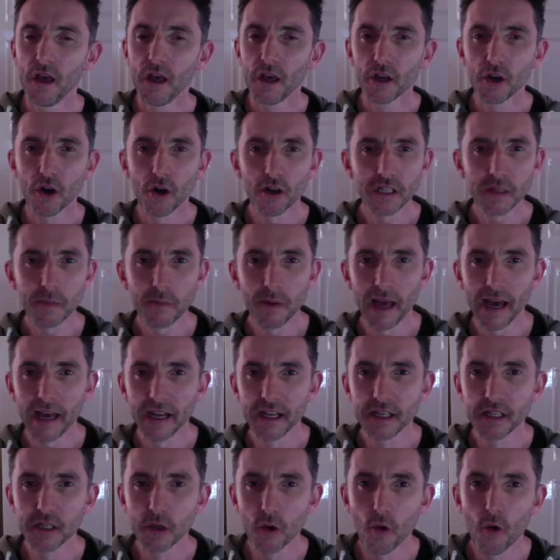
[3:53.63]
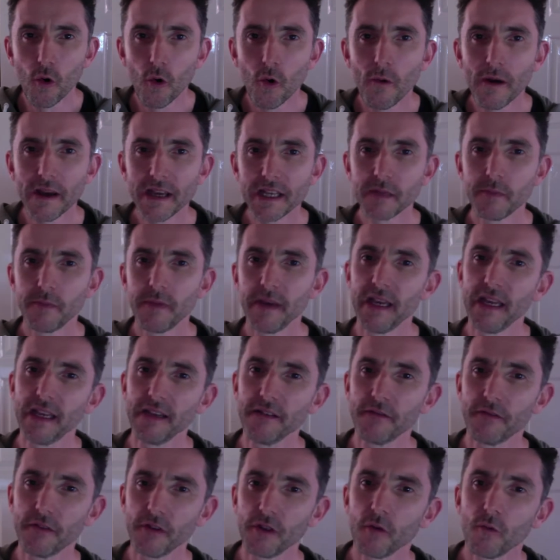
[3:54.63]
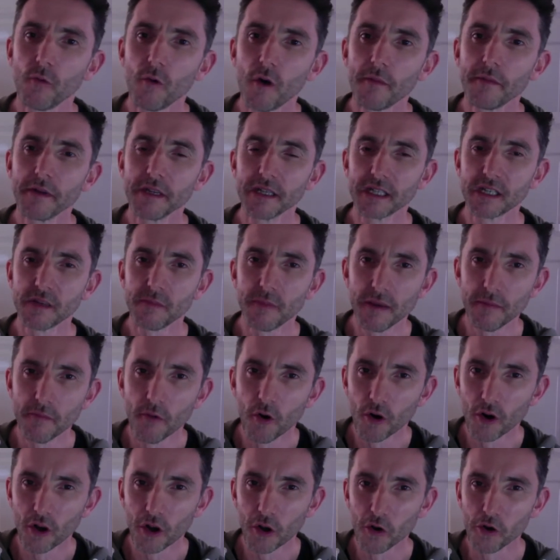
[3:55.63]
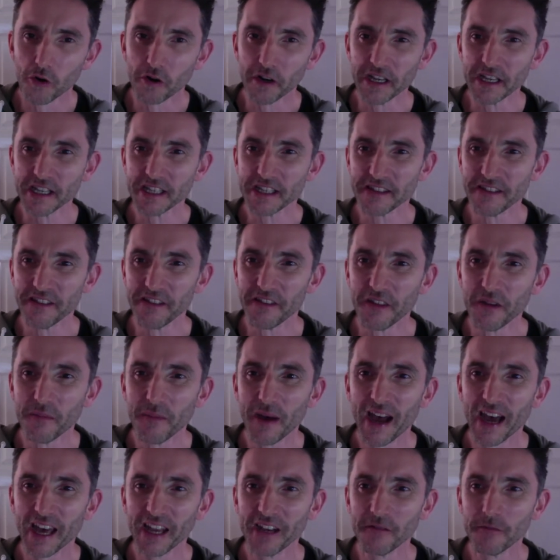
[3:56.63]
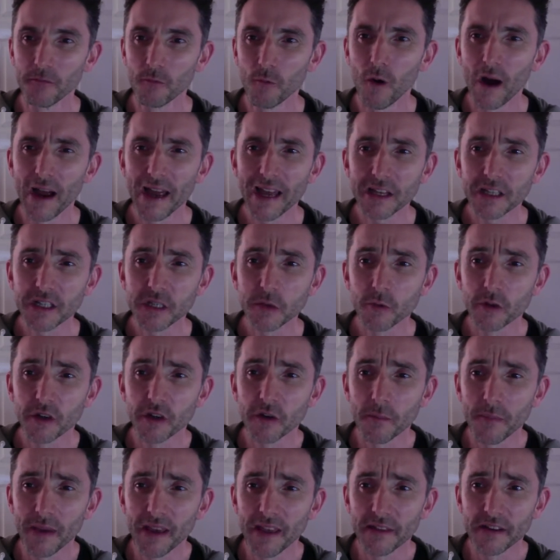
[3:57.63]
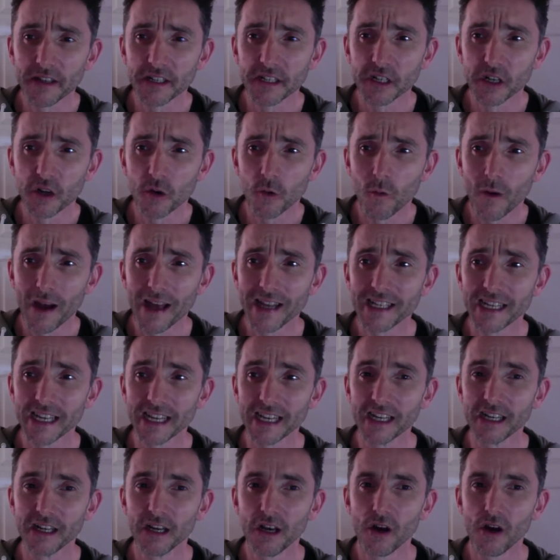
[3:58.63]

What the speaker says: God's plan has always been for the woman to be more glorious than the man. Why else would it be that at a wedding,